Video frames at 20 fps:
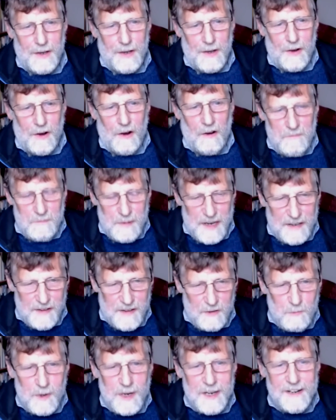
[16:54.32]
of the
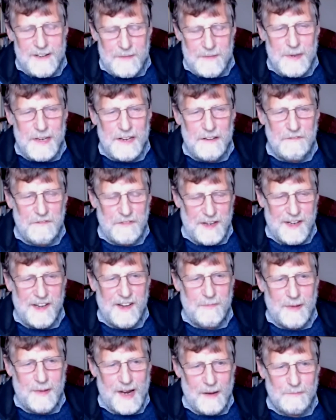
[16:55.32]
world being
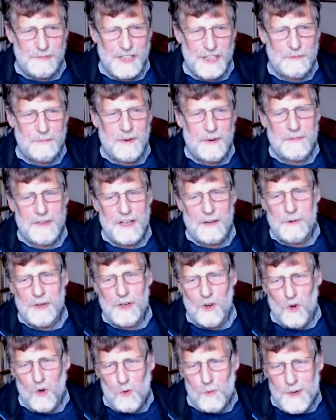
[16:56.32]
faced by a problem that we
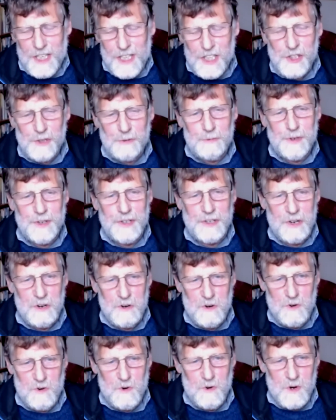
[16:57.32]
all wish would
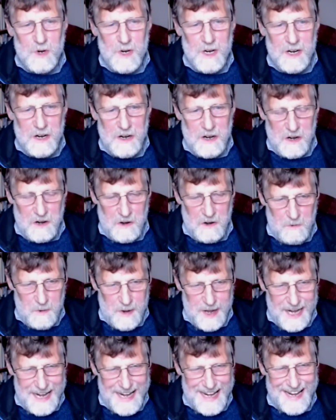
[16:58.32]
go
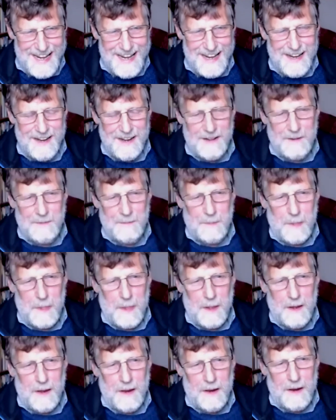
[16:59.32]
away.
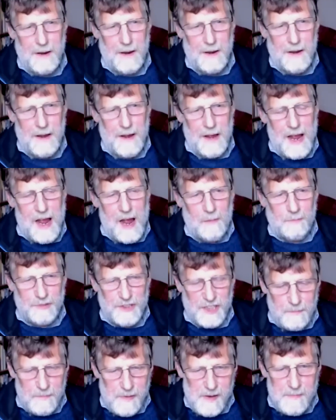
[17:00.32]
A
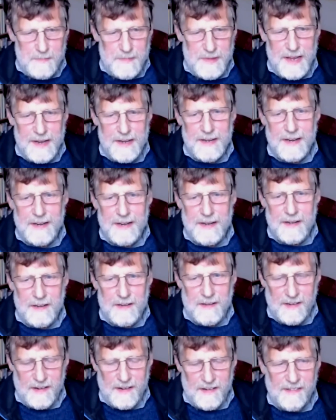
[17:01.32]
problem that
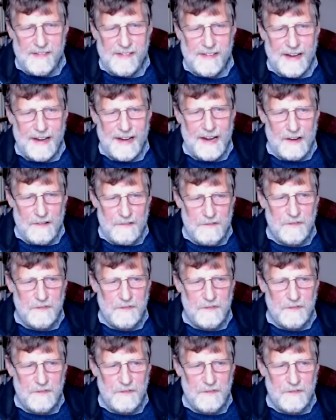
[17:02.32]
does have